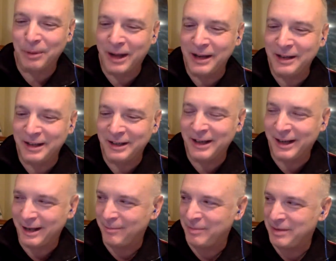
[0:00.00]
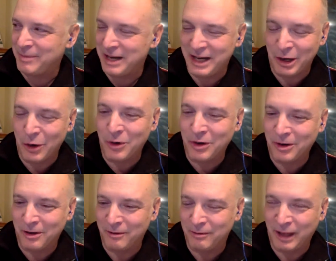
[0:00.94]
line can kind of be mediocre
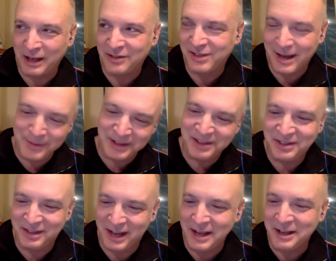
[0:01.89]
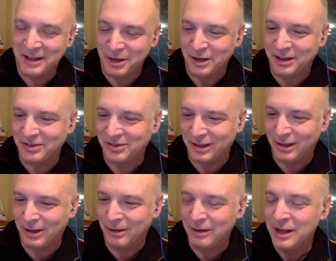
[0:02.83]
or like semi stink, and you can
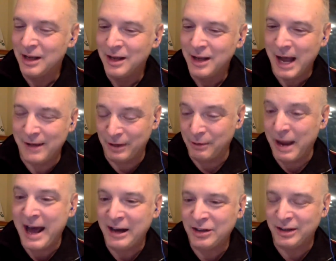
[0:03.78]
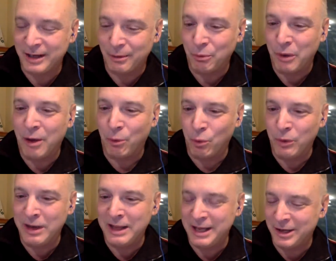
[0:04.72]
still have a actually a
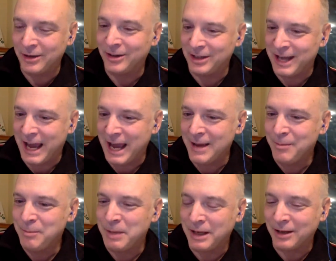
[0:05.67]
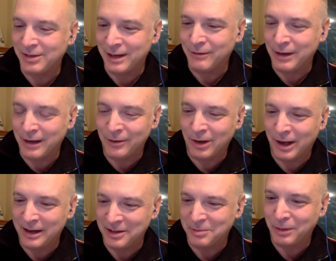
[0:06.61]
really good game because every other
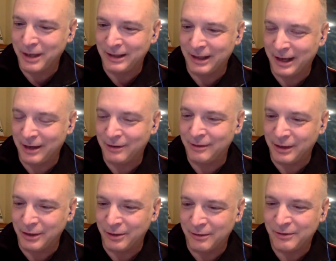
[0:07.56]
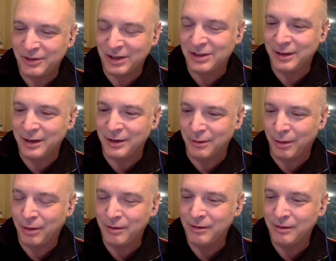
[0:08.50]
line is playing like in your six in your